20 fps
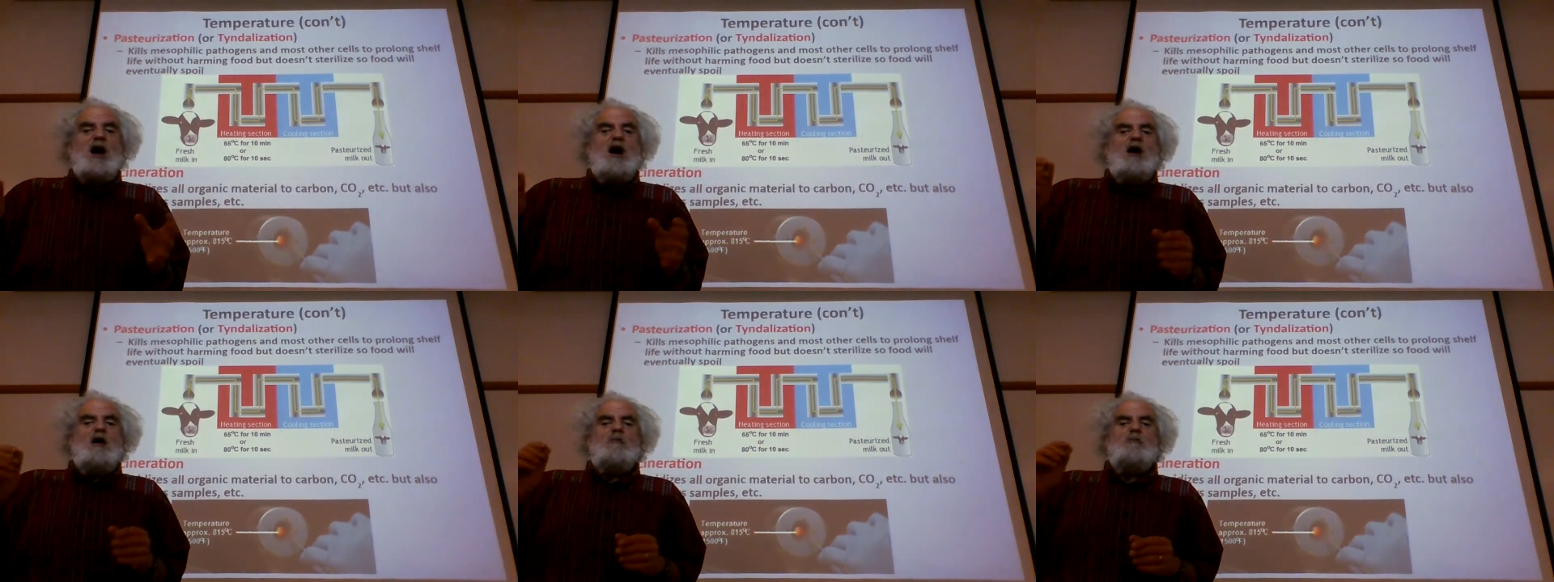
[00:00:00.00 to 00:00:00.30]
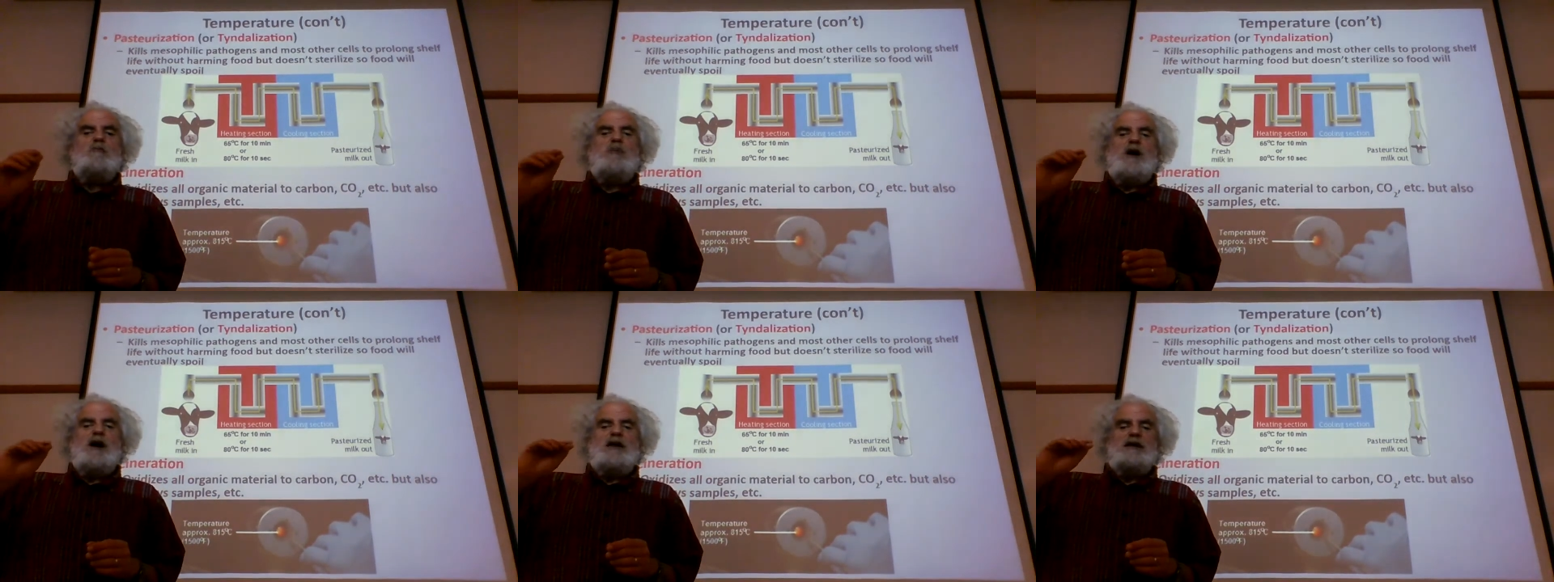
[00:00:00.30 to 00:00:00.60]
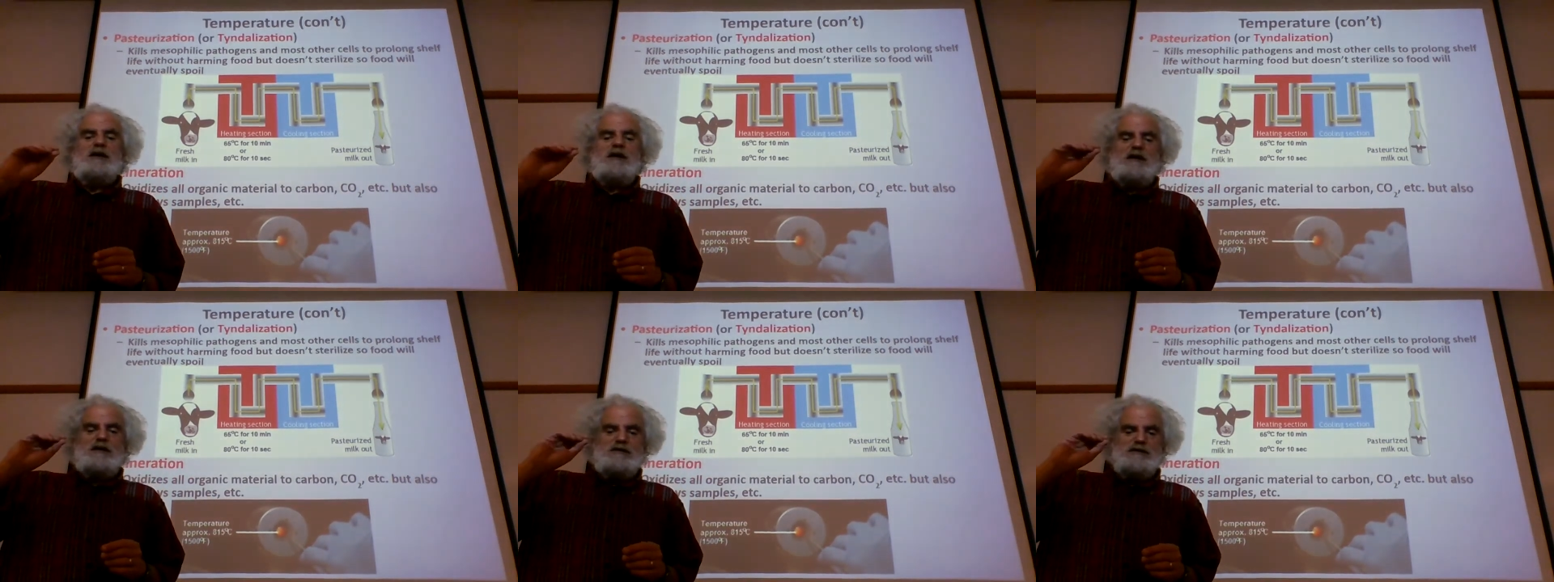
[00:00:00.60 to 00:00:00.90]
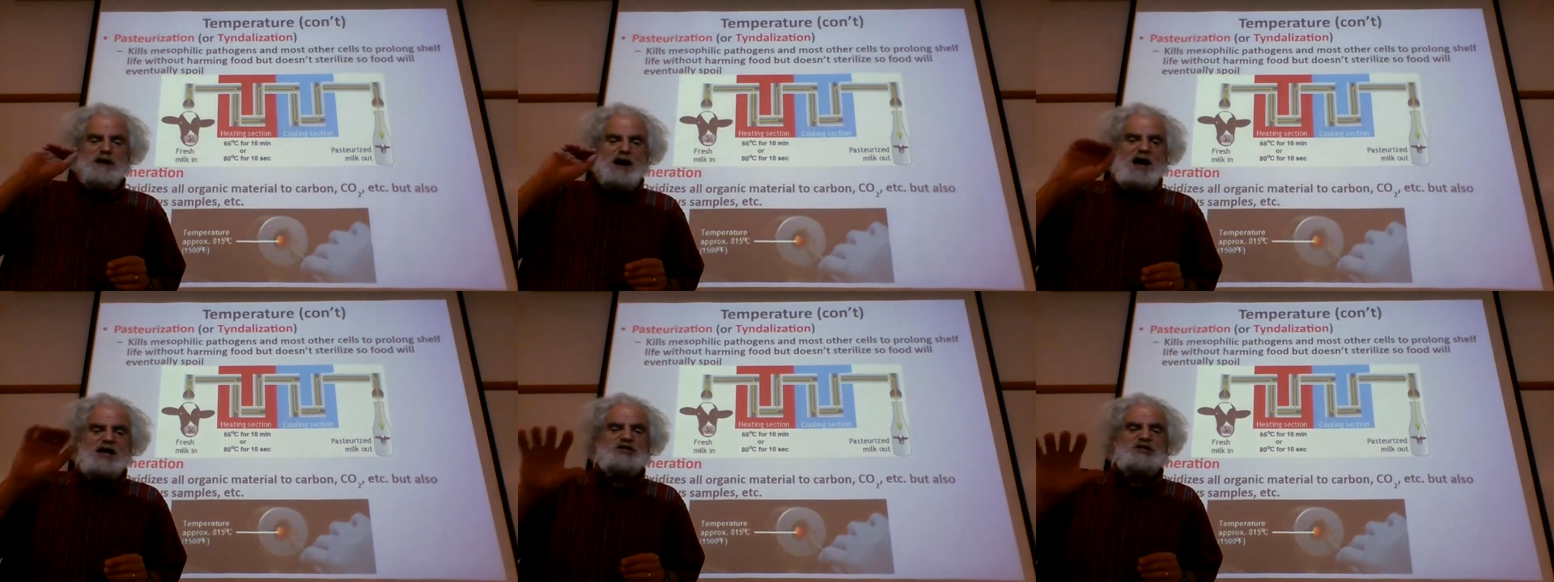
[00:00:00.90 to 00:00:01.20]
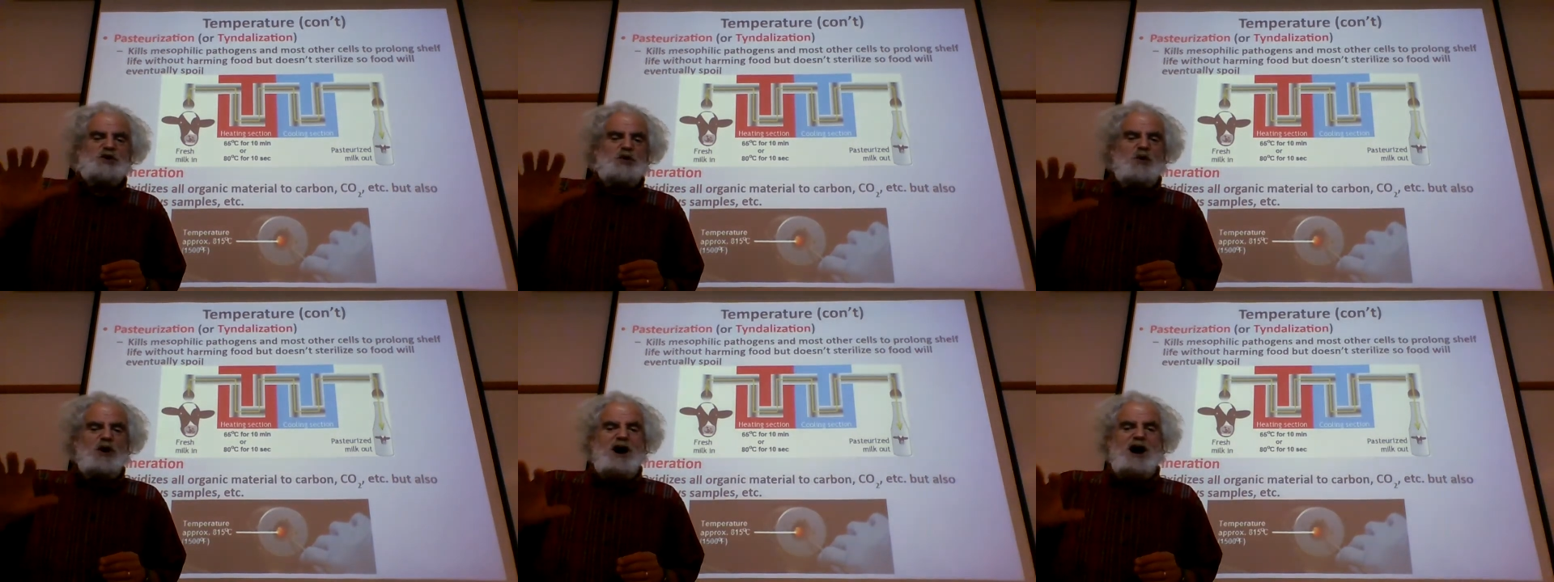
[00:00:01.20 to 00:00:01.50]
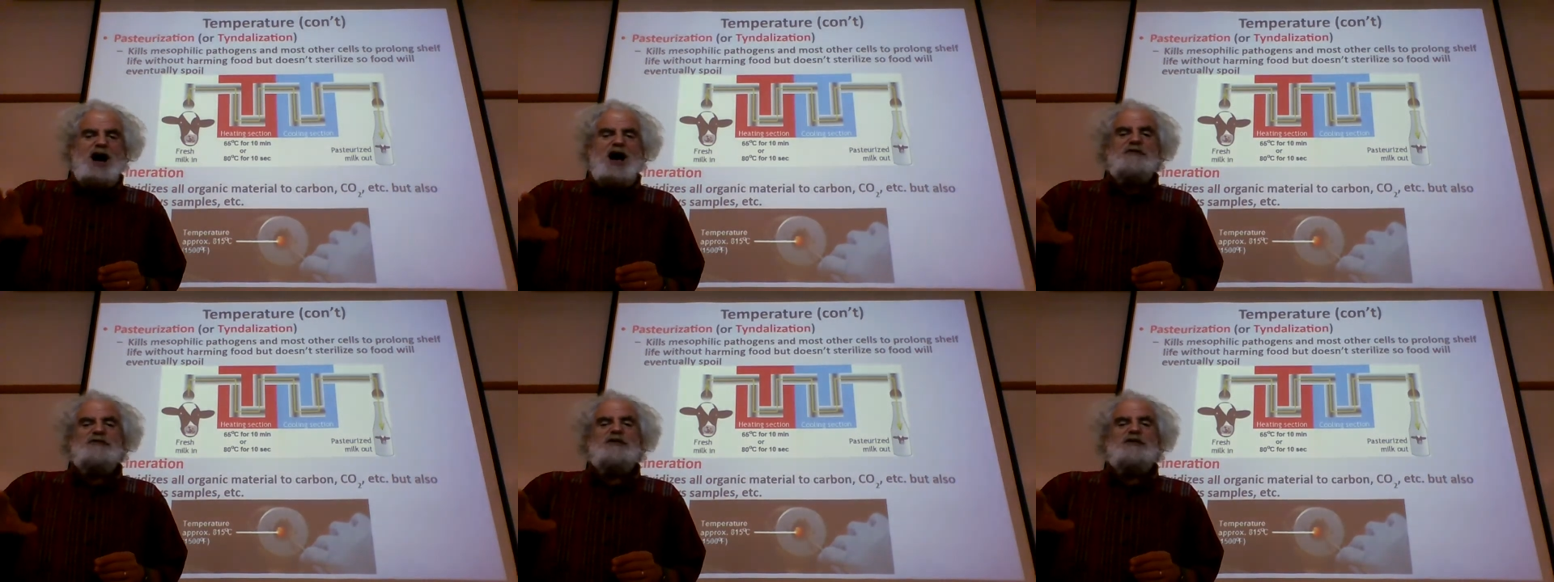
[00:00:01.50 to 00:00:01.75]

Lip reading: but not so hot that